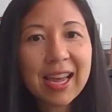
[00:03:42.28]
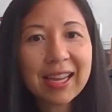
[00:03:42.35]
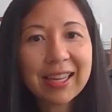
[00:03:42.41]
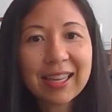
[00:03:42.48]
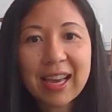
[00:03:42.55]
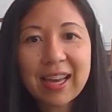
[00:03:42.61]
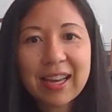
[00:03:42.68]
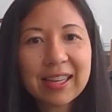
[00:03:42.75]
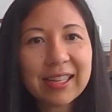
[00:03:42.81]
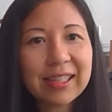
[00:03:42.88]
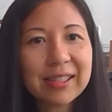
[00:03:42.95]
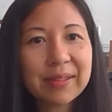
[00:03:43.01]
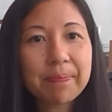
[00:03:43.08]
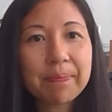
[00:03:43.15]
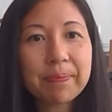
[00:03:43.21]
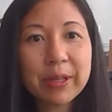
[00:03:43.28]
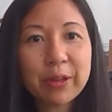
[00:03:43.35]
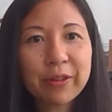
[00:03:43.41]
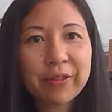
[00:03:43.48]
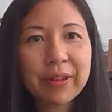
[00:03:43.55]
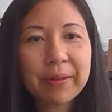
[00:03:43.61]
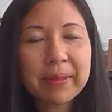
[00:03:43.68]
yeah, it's
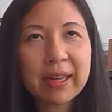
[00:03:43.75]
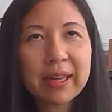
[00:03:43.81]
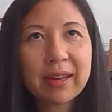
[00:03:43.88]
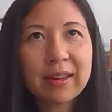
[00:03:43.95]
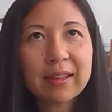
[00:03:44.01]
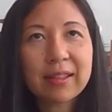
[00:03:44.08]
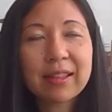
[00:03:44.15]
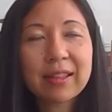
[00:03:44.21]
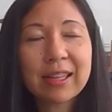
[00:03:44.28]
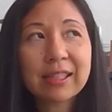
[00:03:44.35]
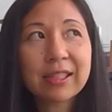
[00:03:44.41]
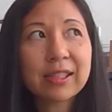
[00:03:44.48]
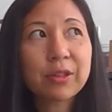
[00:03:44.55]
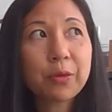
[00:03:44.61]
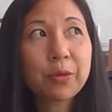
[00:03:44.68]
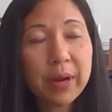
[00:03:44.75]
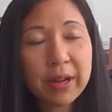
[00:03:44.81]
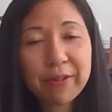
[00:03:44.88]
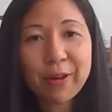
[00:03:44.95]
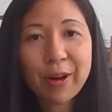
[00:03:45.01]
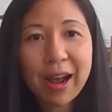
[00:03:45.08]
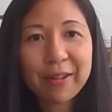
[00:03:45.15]
beautiful up there. It's
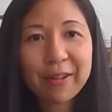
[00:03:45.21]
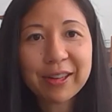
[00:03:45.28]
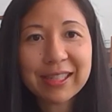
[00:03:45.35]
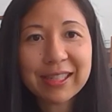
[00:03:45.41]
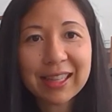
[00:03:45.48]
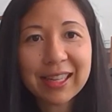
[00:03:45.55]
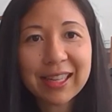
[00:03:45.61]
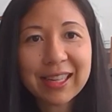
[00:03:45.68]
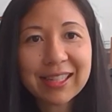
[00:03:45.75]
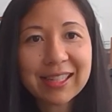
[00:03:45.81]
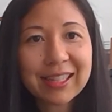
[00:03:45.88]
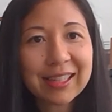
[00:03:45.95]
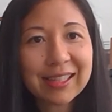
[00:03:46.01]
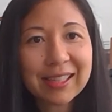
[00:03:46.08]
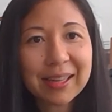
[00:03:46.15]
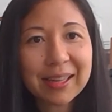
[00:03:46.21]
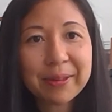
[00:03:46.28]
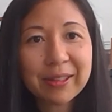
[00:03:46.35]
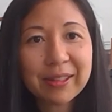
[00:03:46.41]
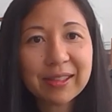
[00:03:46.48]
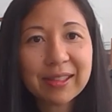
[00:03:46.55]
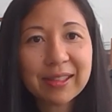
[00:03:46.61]
24-hour daylight in the
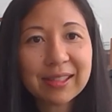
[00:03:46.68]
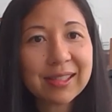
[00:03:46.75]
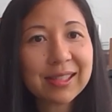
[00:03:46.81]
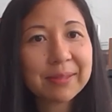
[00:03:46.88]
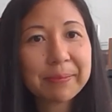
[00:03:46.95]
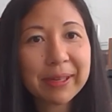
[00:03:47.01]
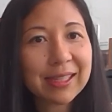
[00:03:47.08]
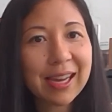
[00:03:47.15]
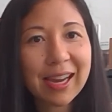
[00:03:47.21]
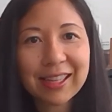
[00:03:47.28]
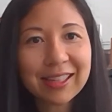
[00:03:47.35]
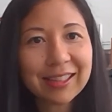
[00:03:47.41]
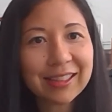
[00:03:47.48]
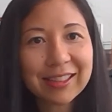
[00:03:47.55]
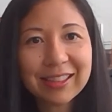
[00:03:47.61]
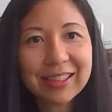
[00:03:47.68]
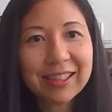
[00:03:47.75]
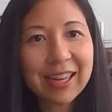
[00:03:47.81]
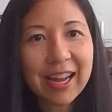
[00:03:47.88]
summers. It's spectacular.